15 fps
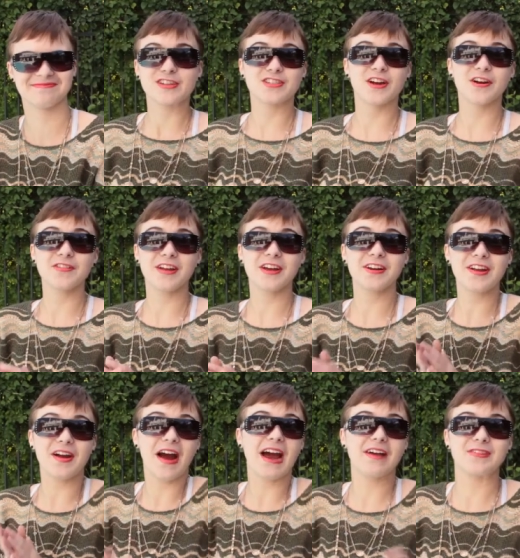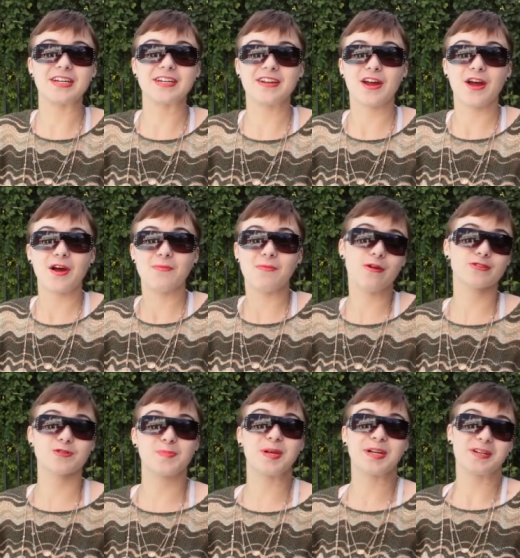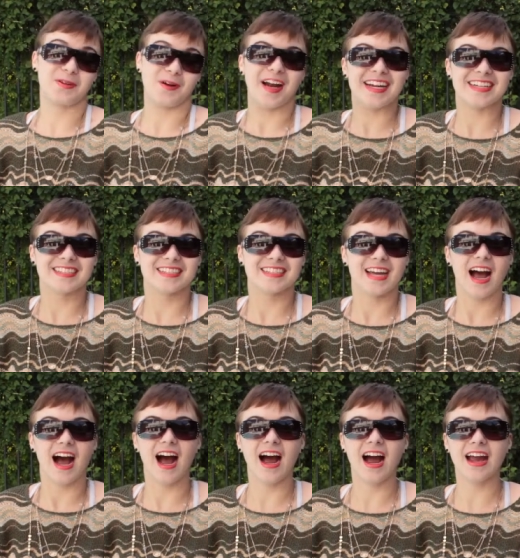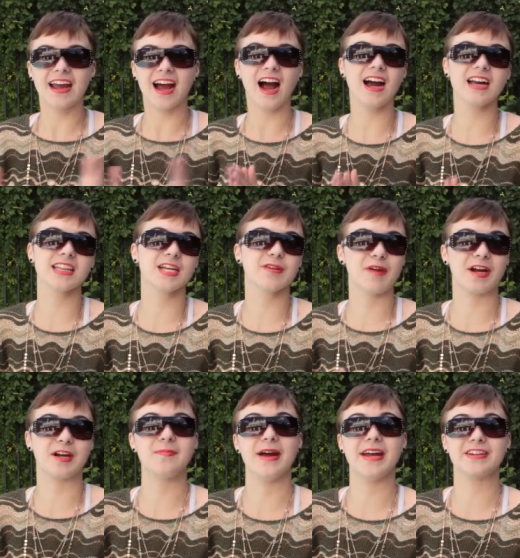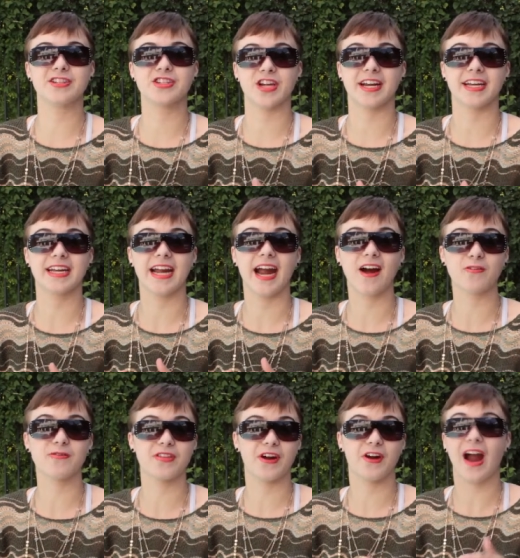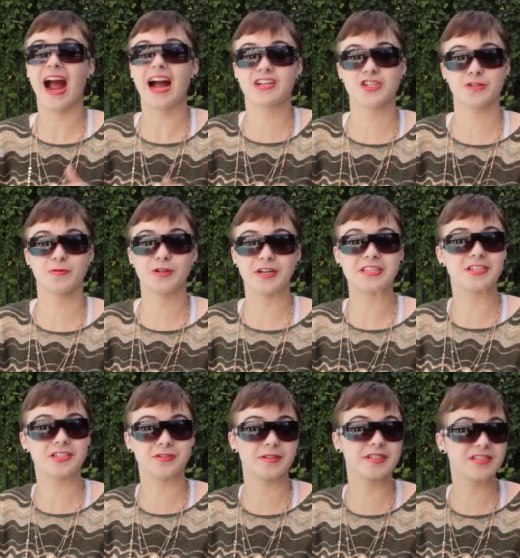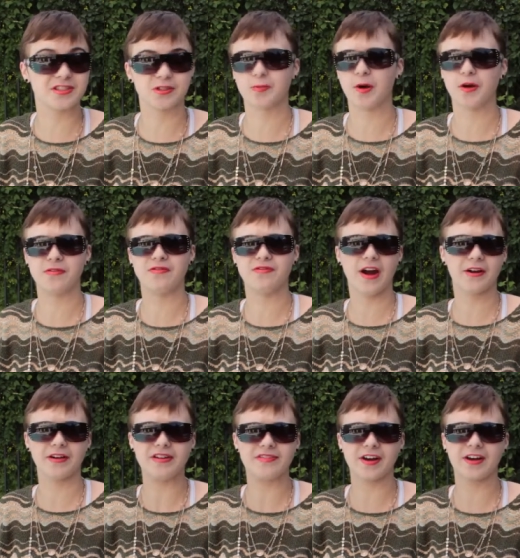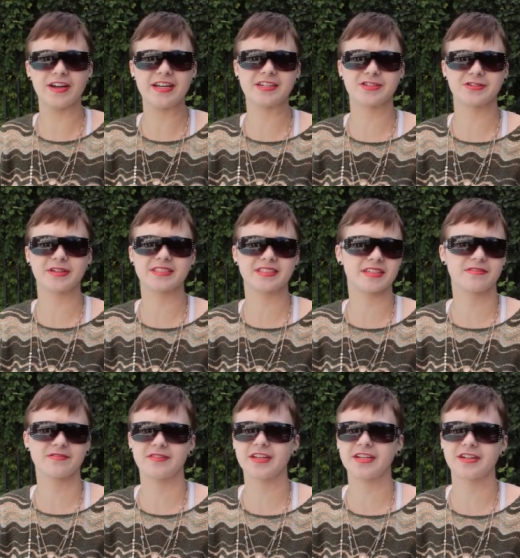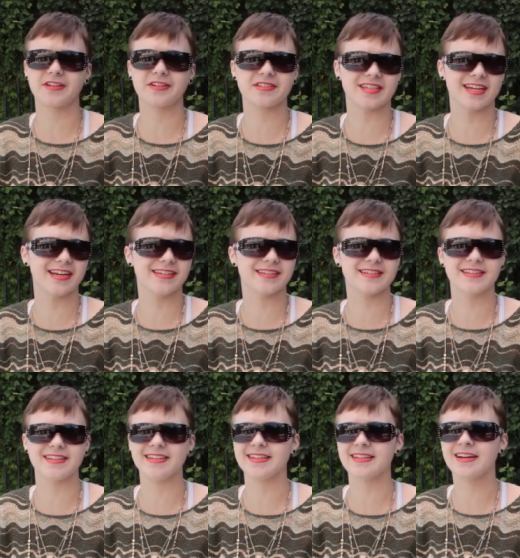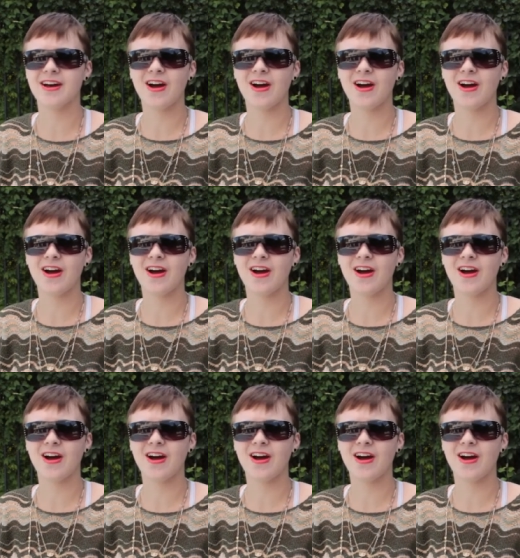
So there you have it, Mosby and Grant. I highly recommend checking out their actual histories. They're both very, very interesting figures, and the